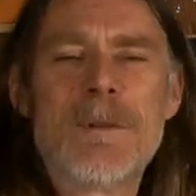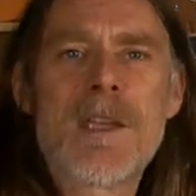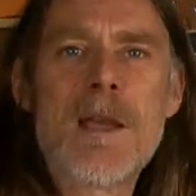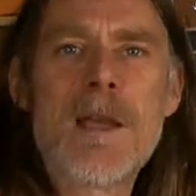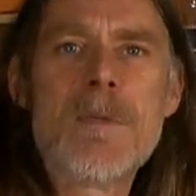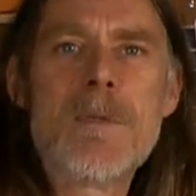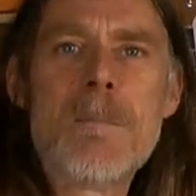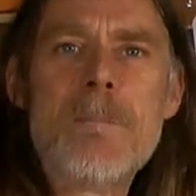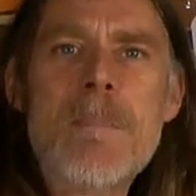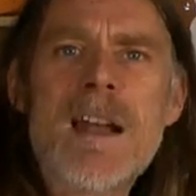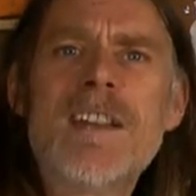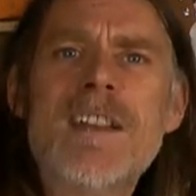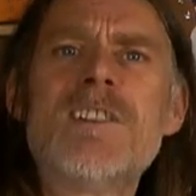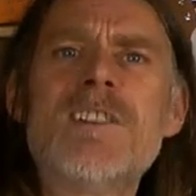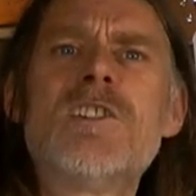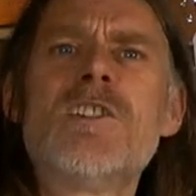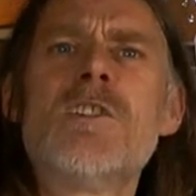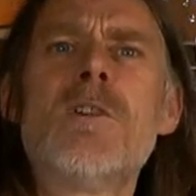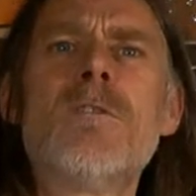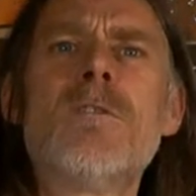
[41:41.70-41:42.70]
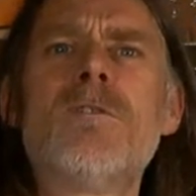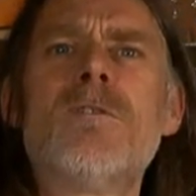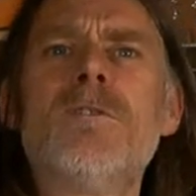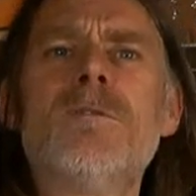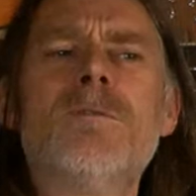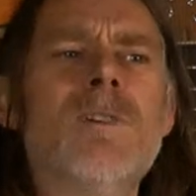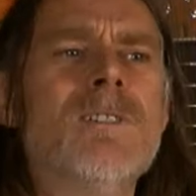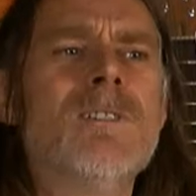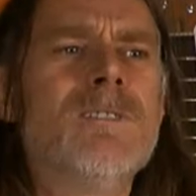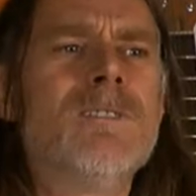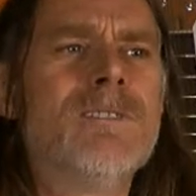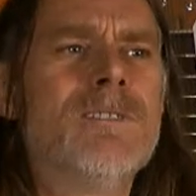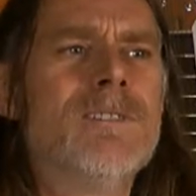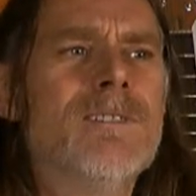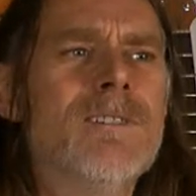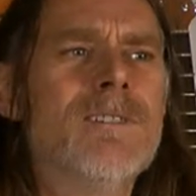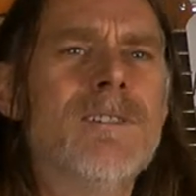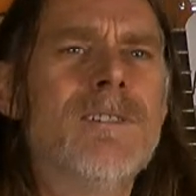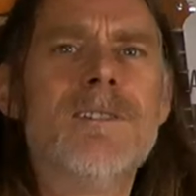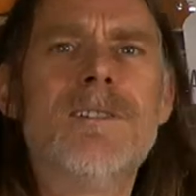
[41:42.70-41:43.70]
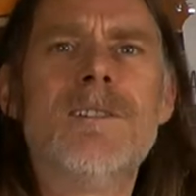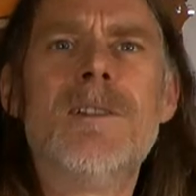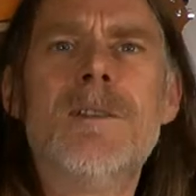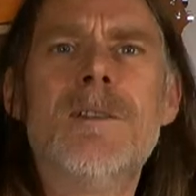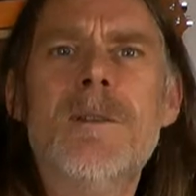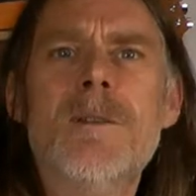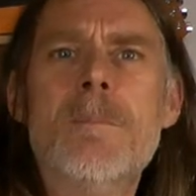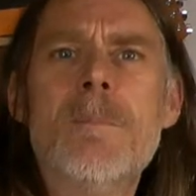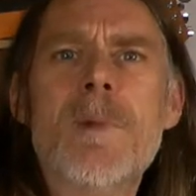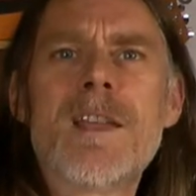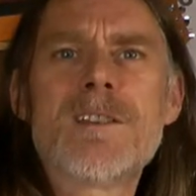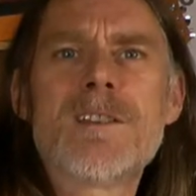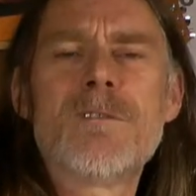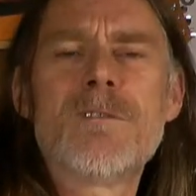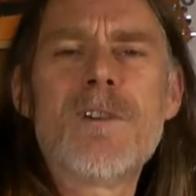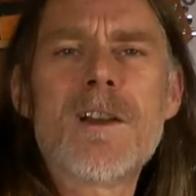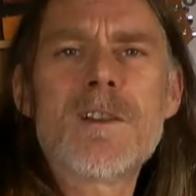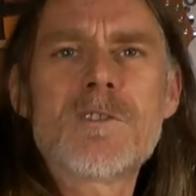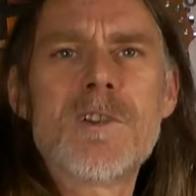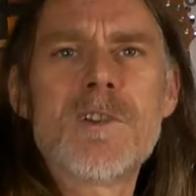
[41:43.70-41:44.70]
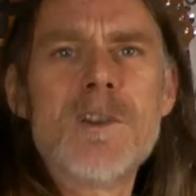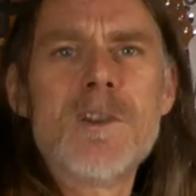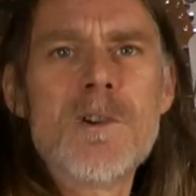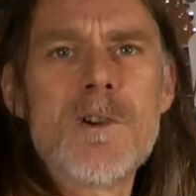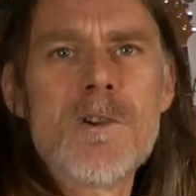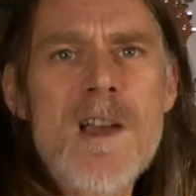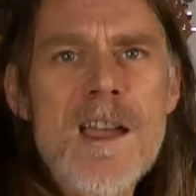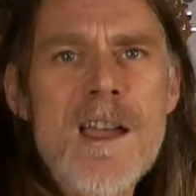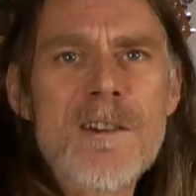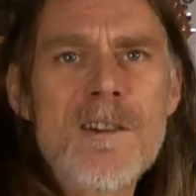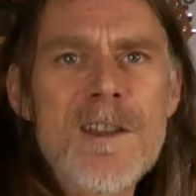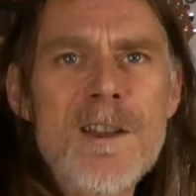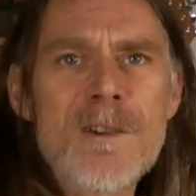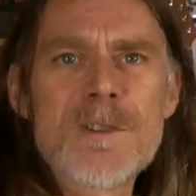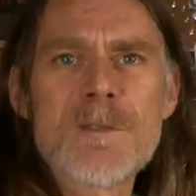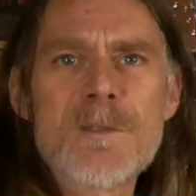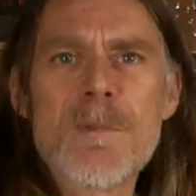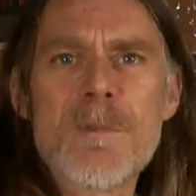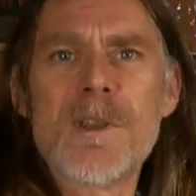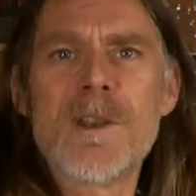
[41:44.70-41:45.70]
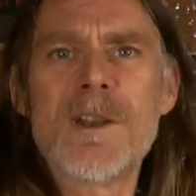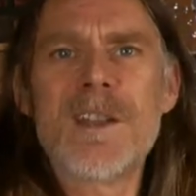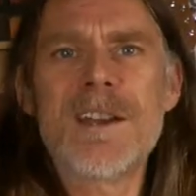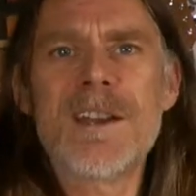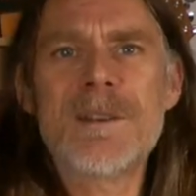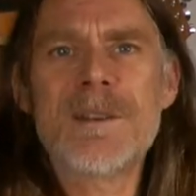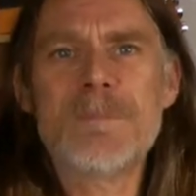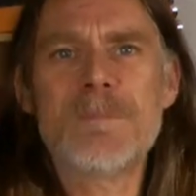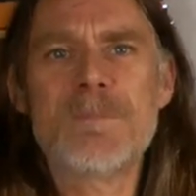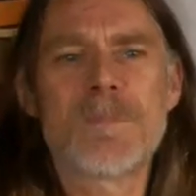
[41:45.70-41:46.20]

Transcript: became the manager of the biggest factory in your area or something like that.